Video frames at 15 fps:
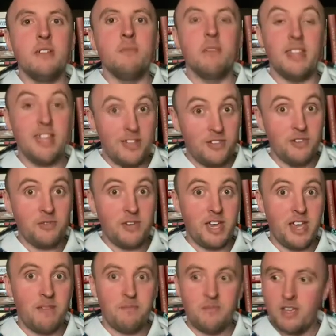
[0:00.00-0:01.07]
But that's
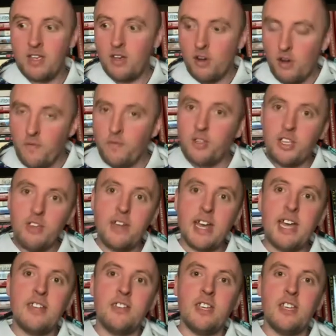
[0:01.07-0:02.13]
okay. Hopefully you
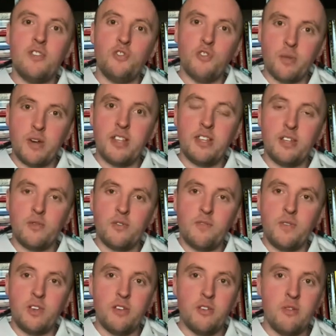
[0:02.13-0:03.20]
guys enjoyed this
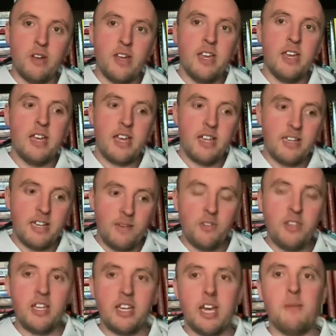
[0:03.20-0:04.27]
review, and
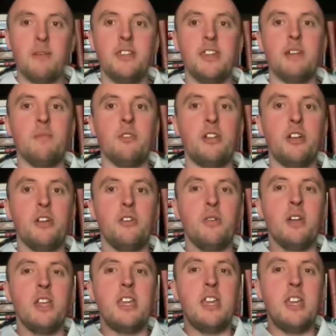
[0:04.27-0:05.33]
definitely comment down
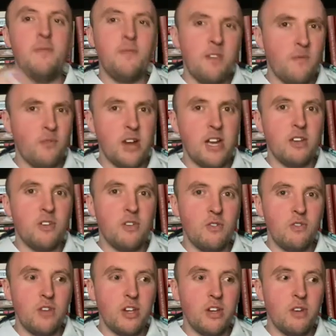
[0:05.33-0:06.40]
below if you've read
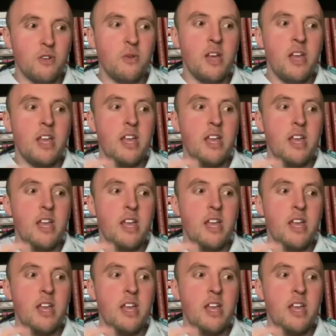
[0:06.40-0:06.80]
Cujo